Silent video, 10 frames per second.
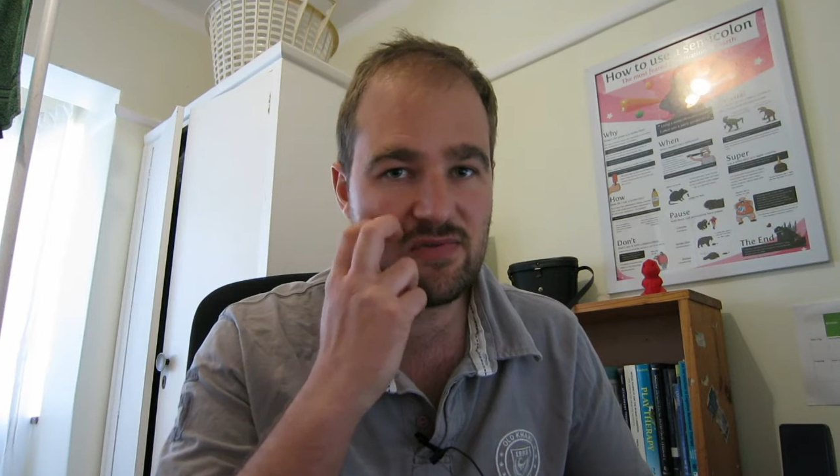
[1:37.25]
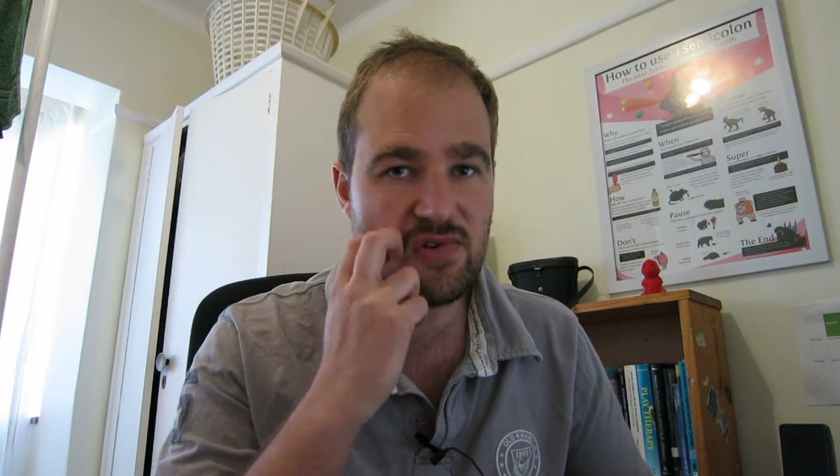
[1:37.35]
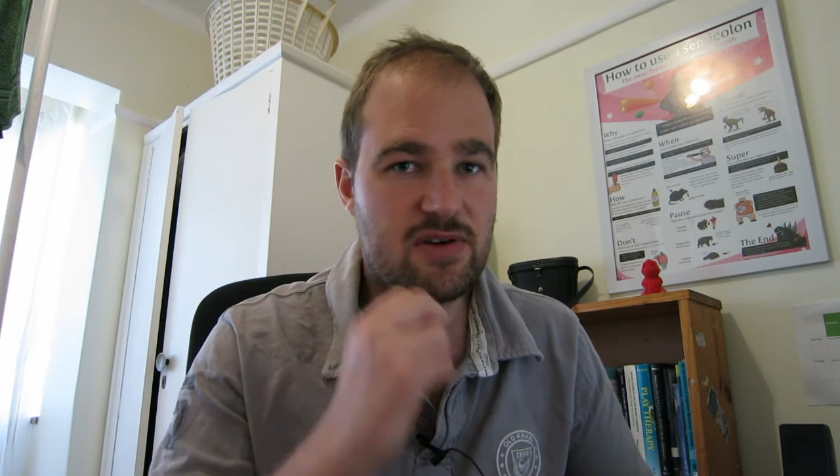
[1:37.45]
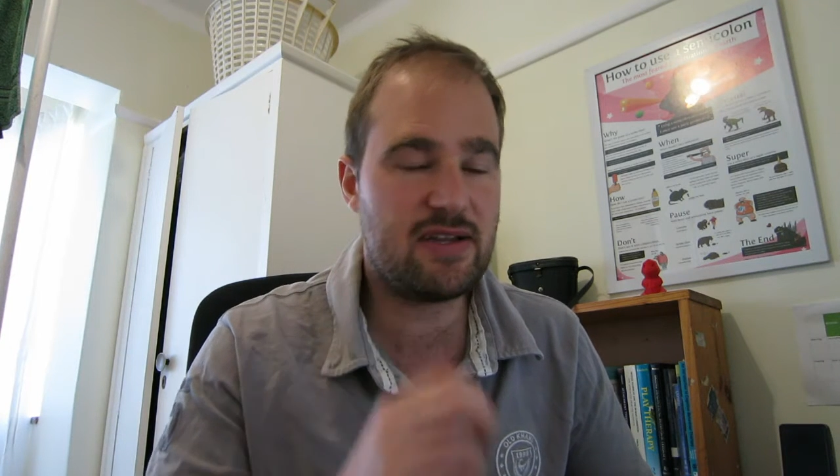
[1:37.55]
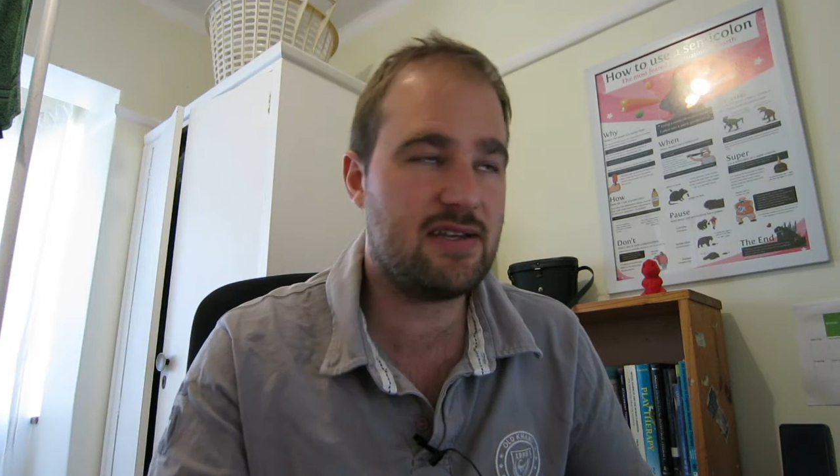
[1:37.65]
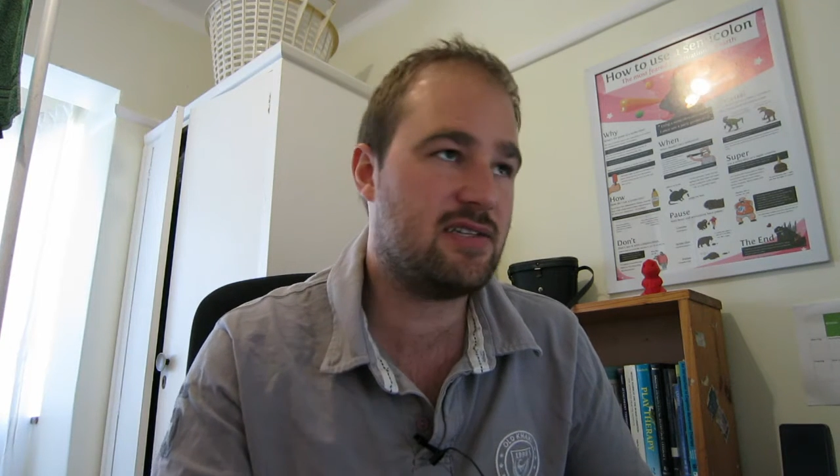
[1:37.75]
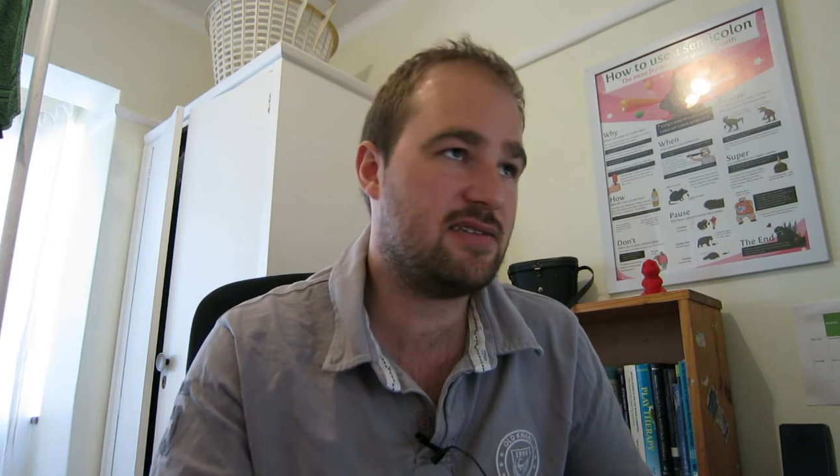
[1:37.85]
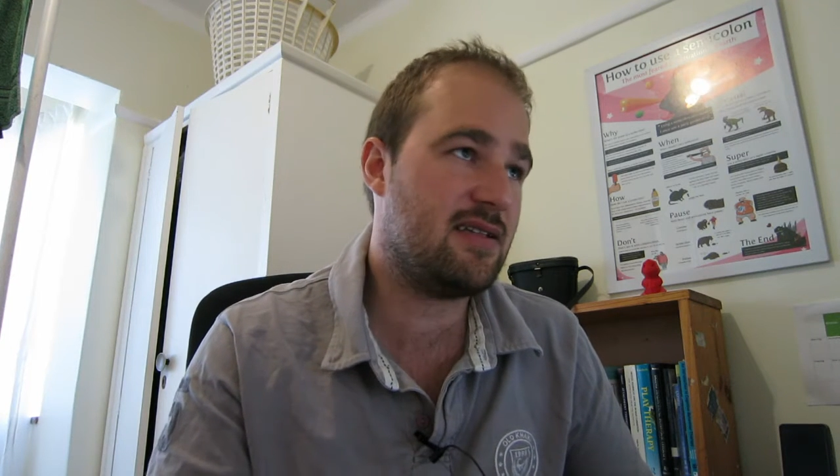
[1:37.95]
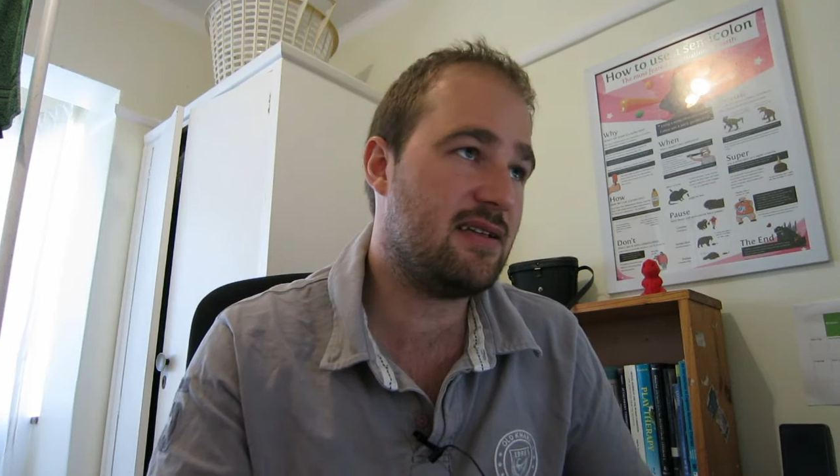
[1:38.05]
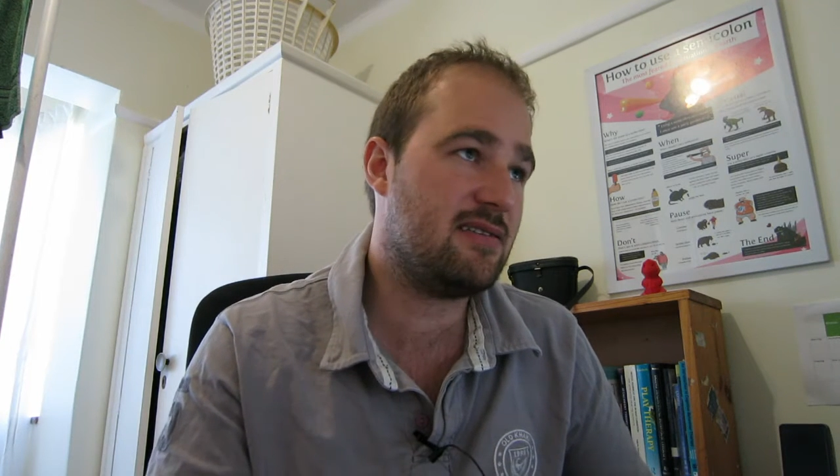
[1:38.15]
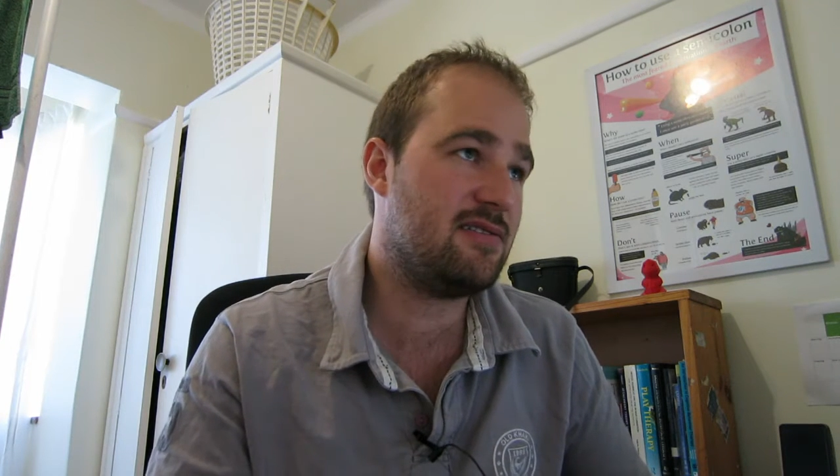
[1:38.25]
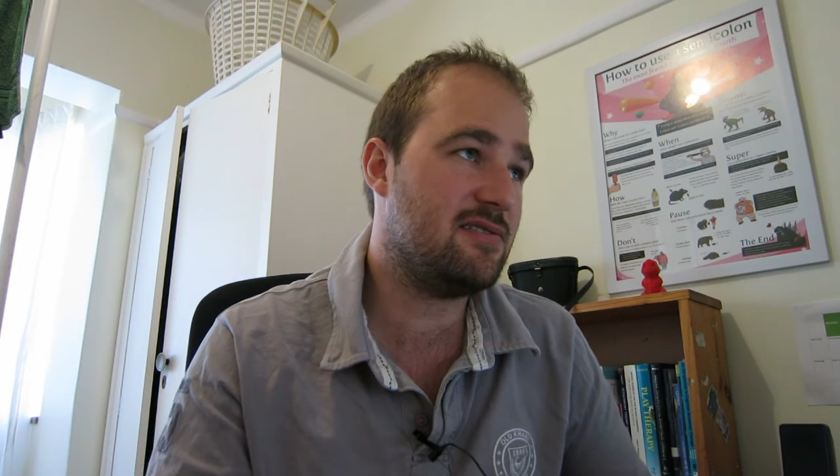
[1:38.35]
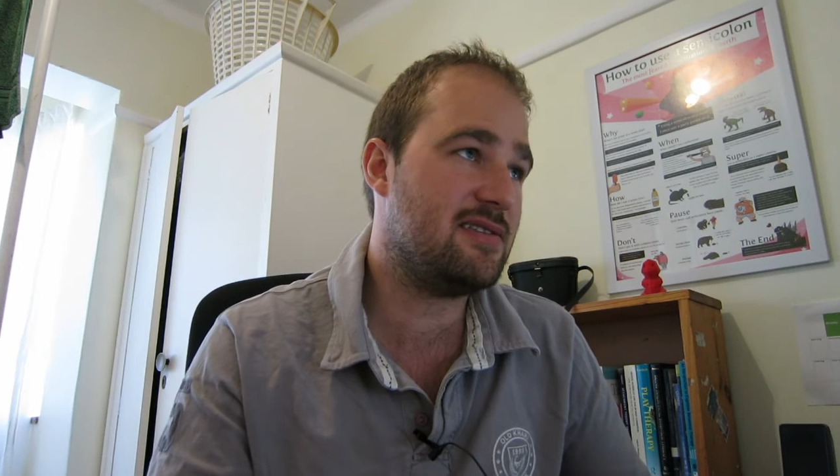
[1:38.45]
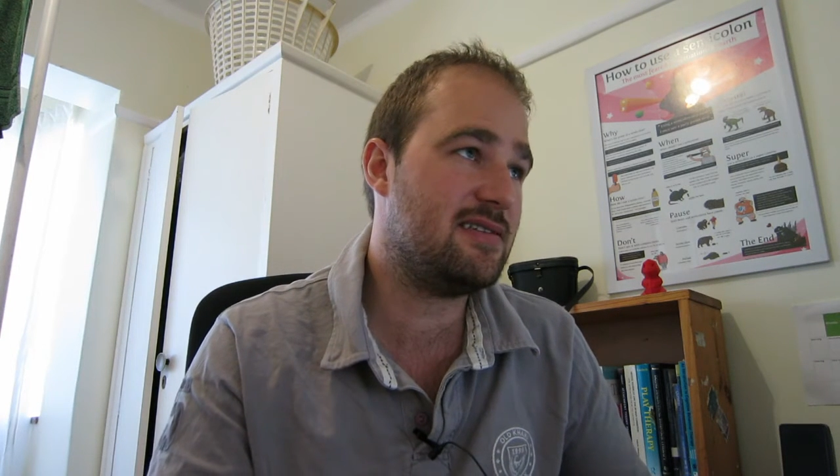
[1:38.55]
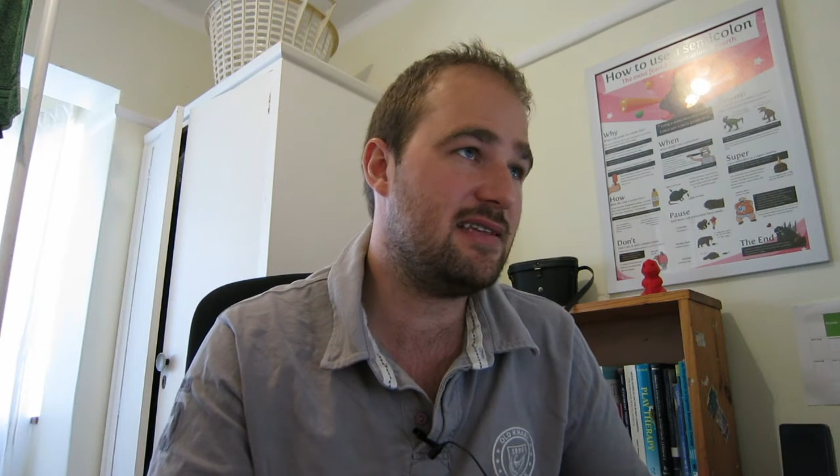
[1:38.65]
for a nation state
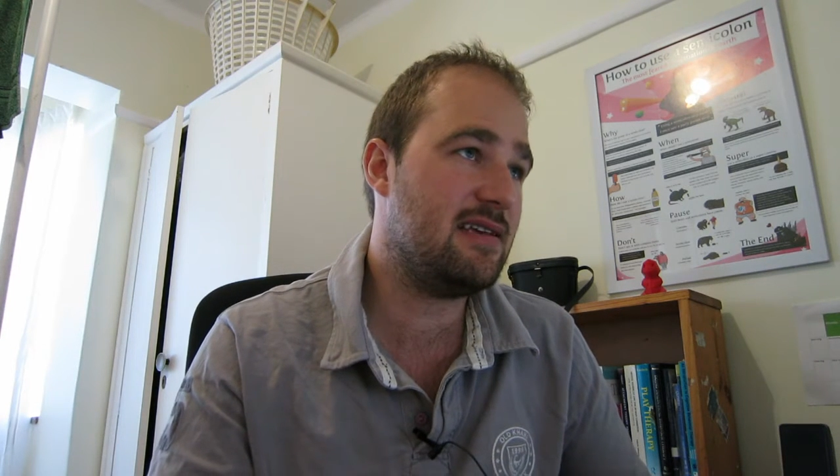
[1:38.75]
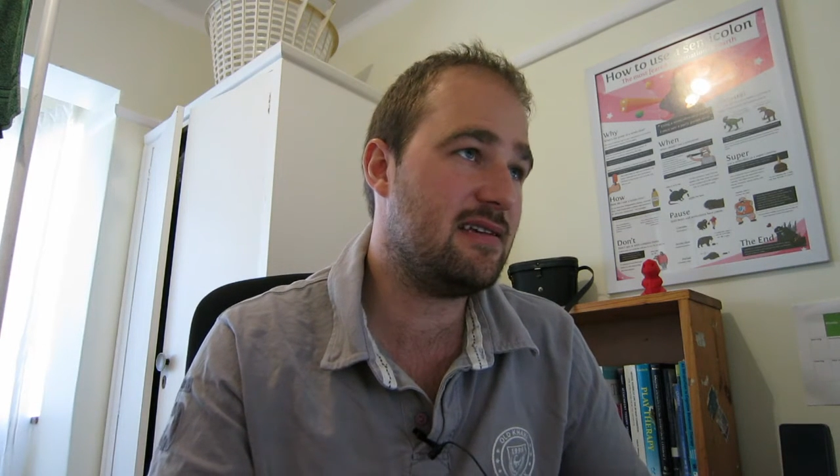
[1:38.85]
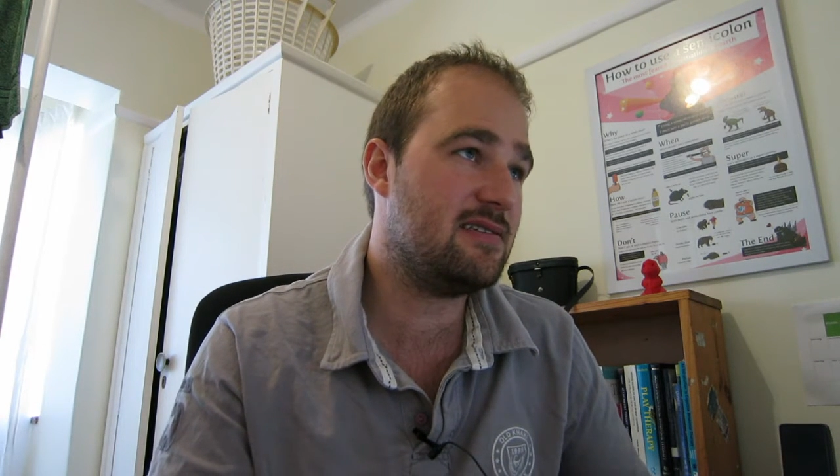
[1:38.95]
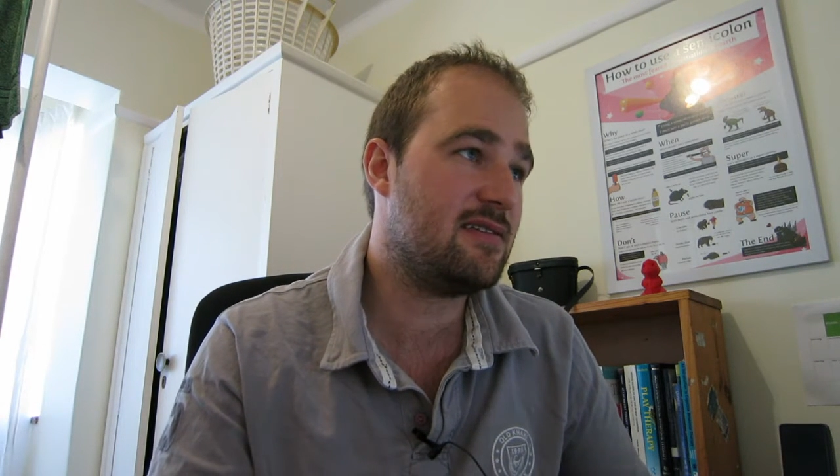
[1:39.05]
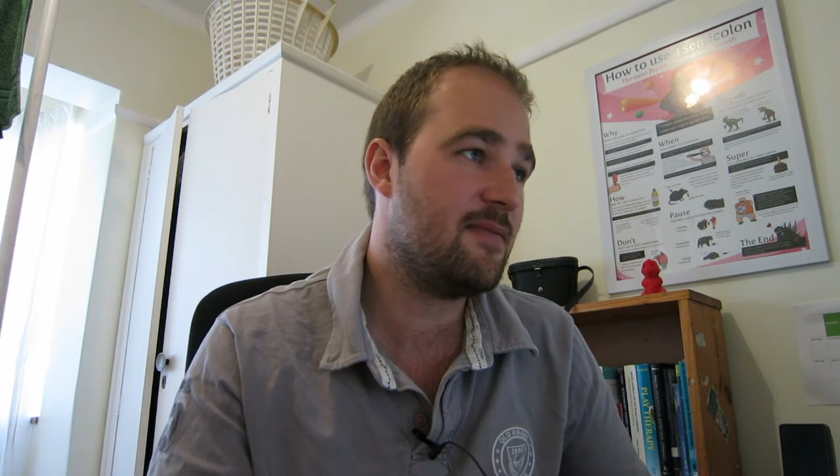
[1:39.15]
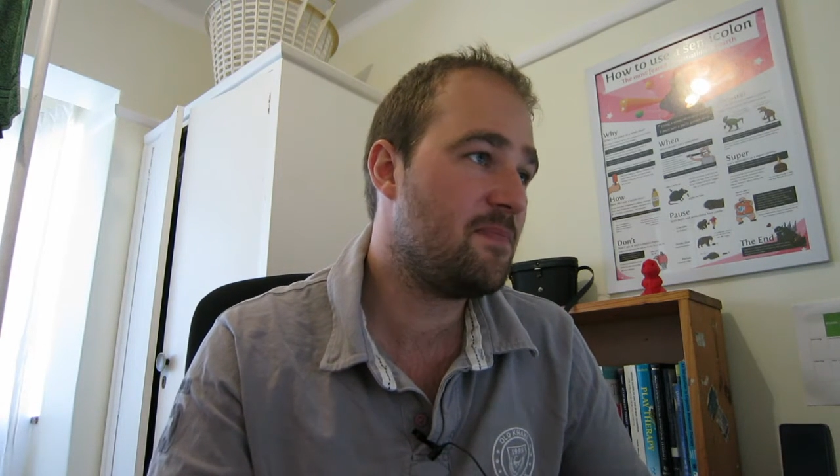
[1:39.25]
to seize.